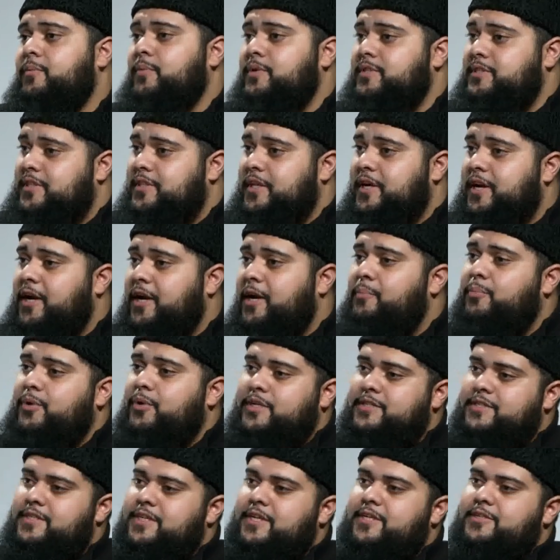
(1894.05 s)
was there and
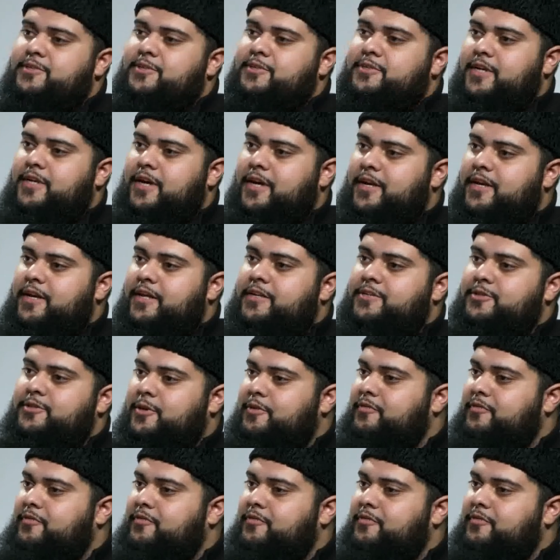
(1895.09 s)
present in society.